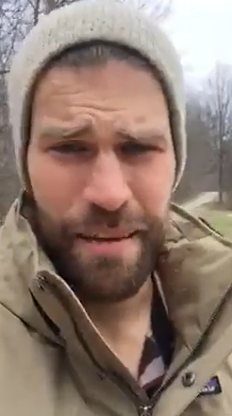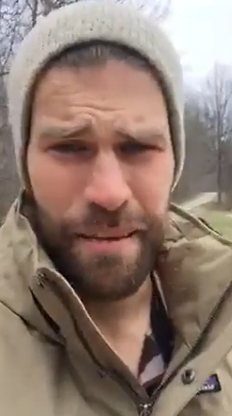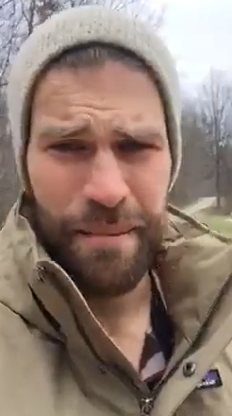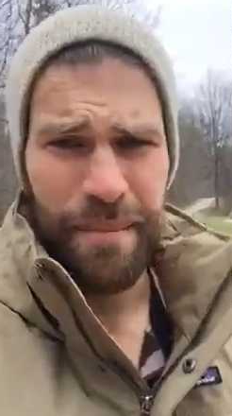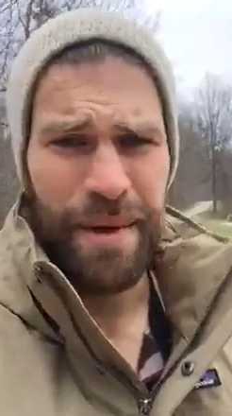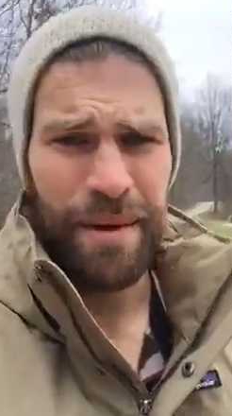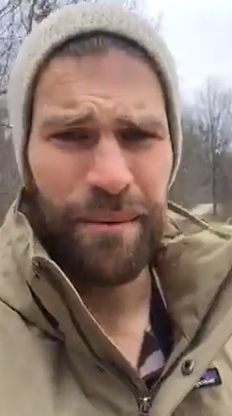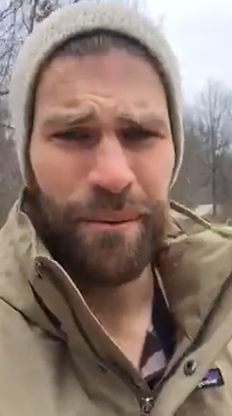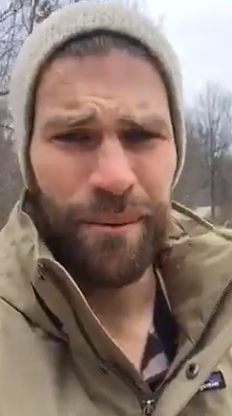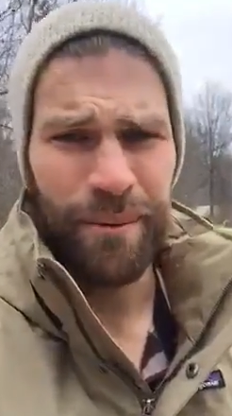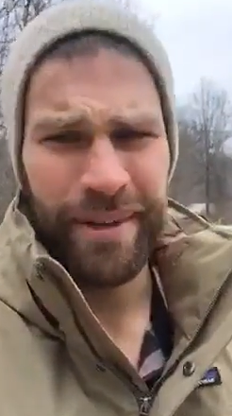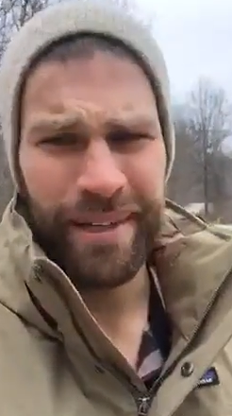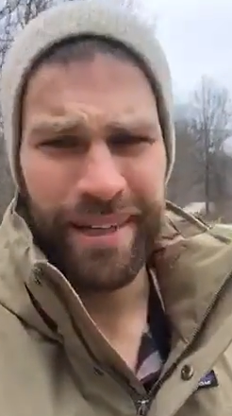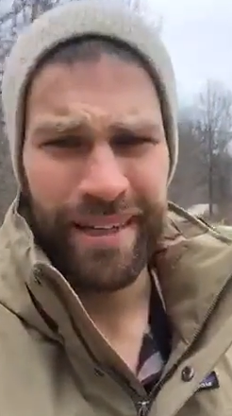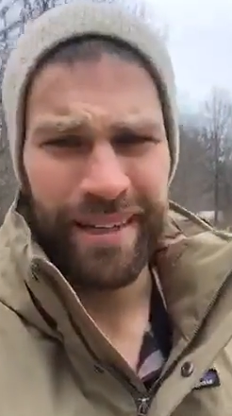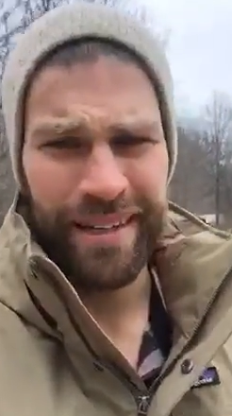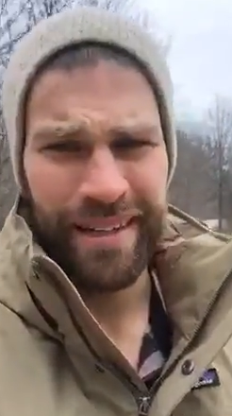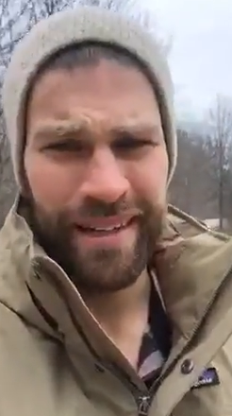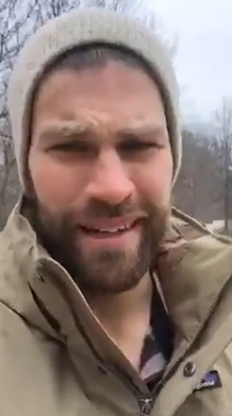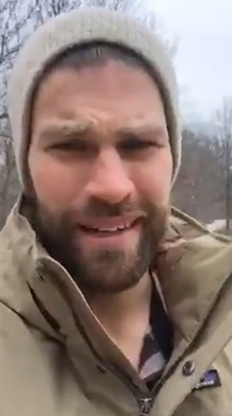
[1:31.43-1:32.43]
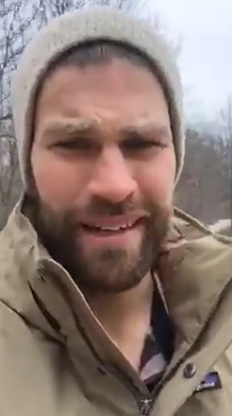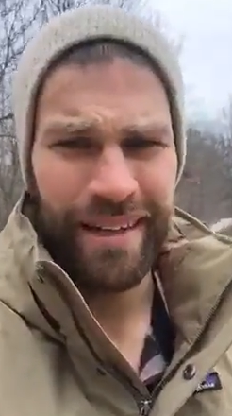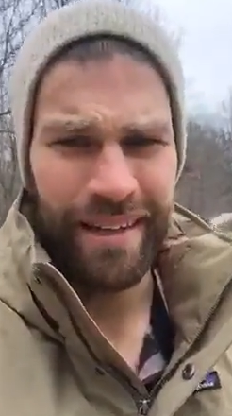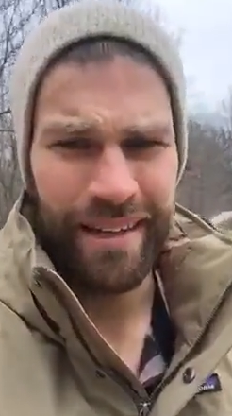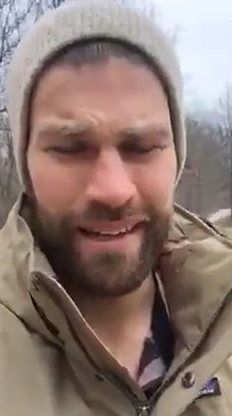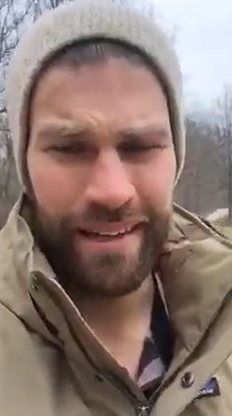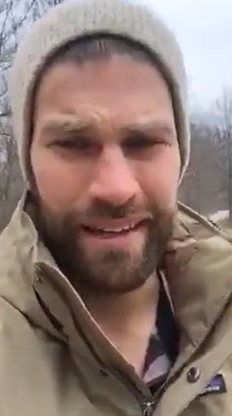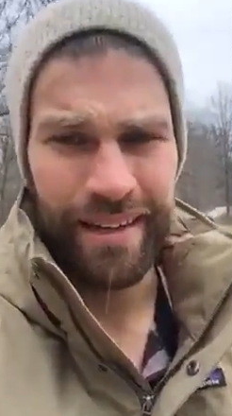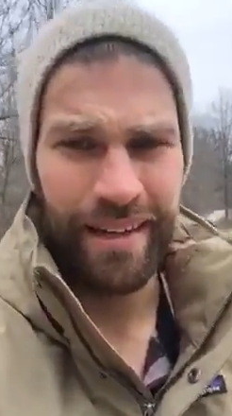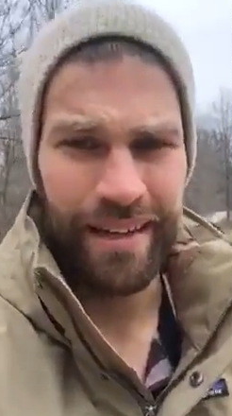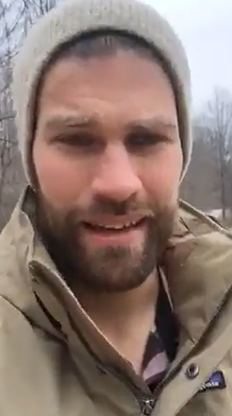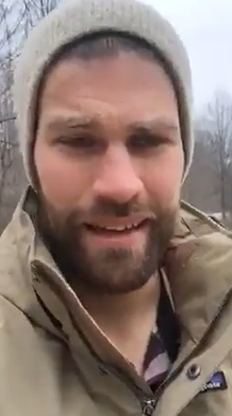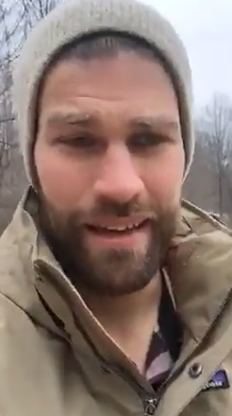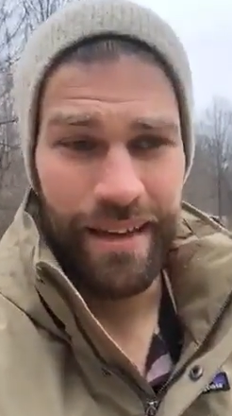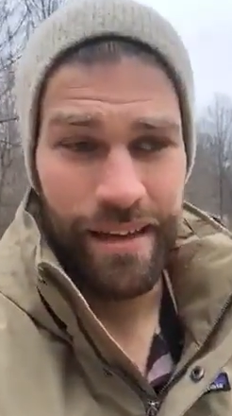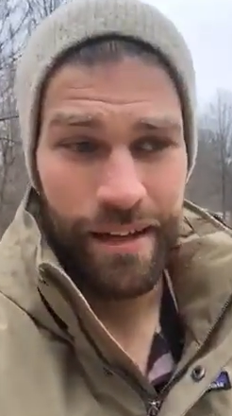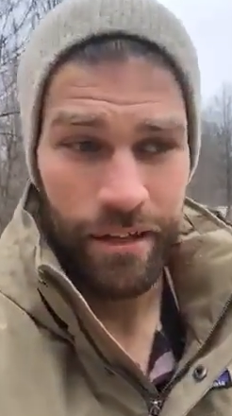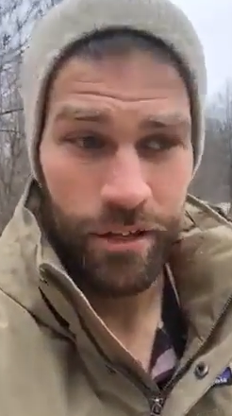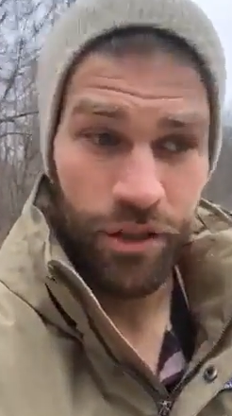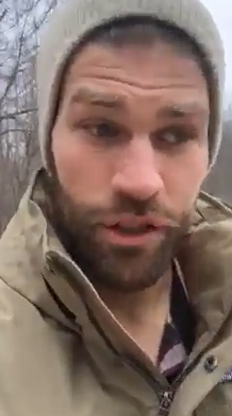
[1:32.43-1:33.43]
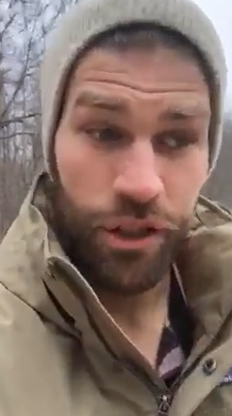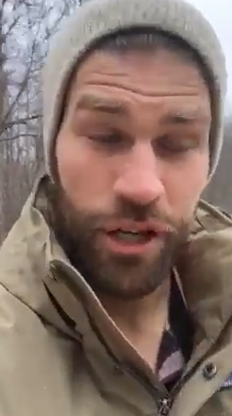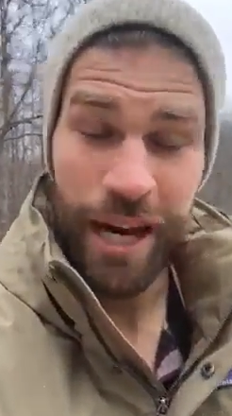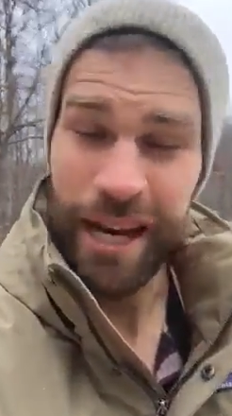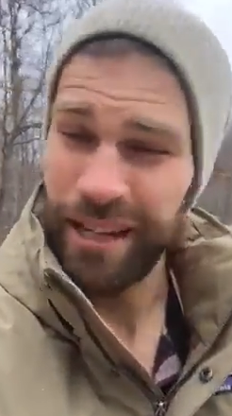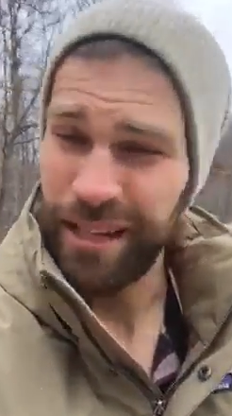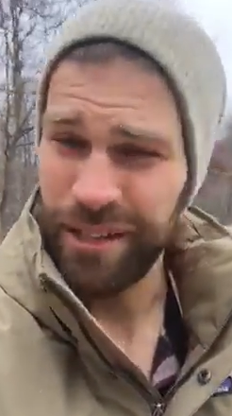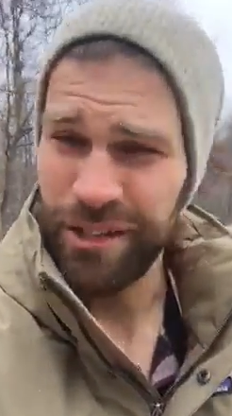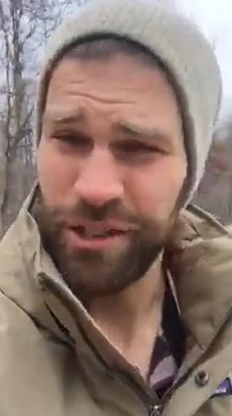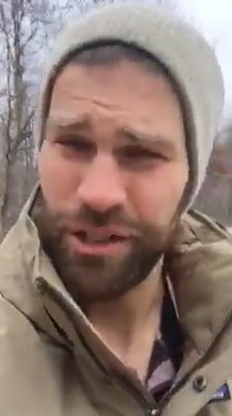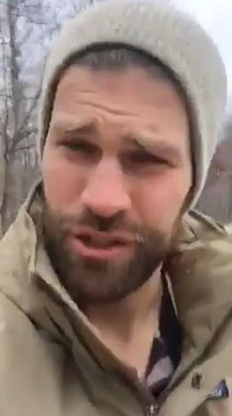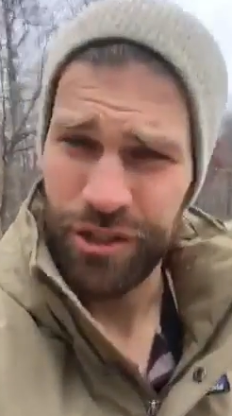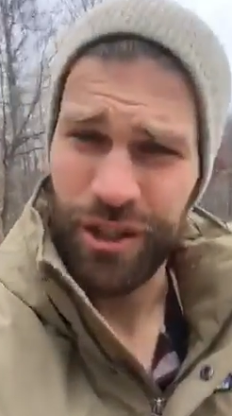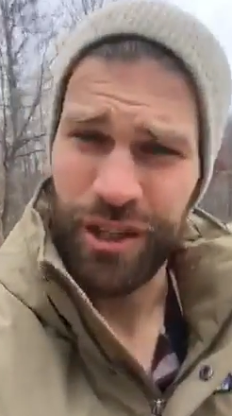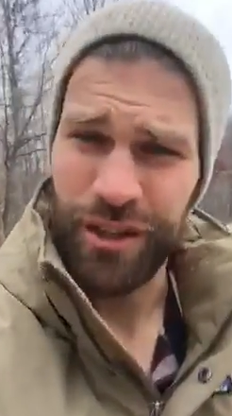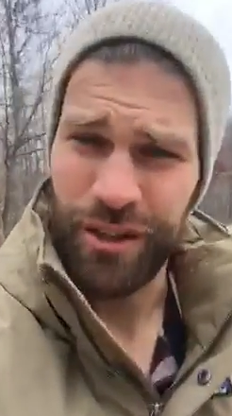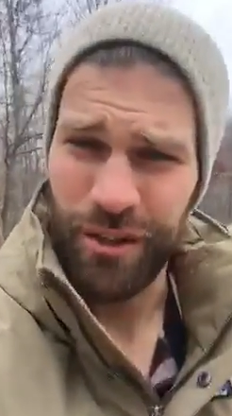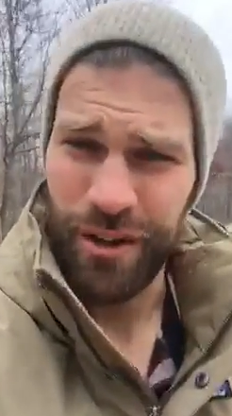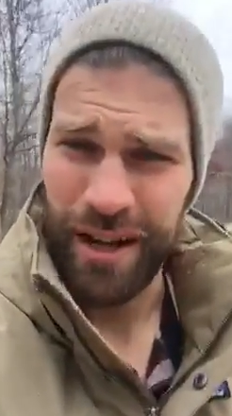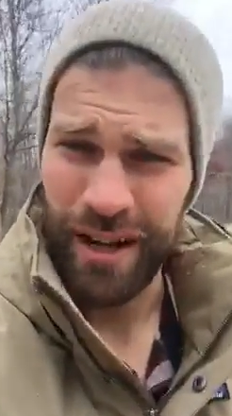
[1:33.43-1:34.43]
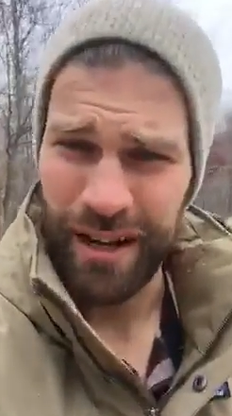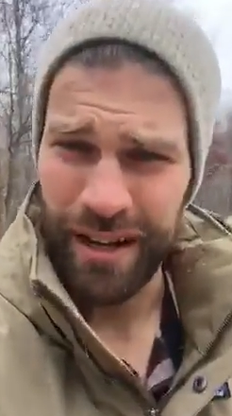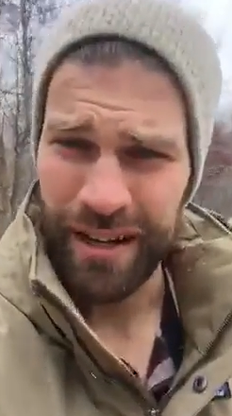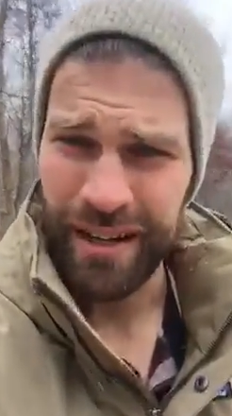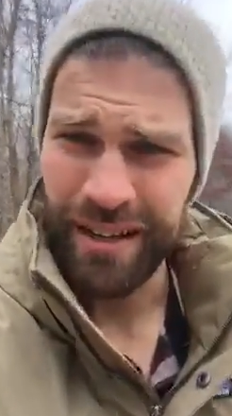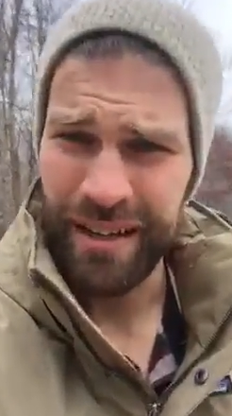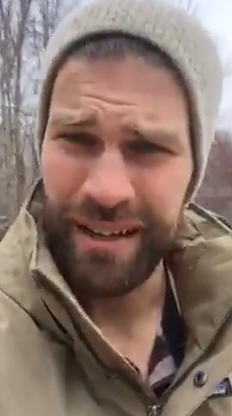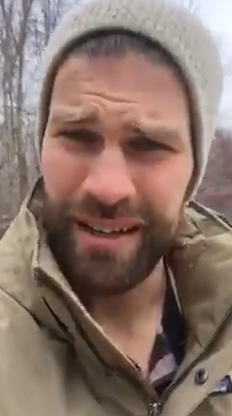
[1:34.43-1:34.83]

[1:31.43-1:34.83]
maybe we can challenge each other at a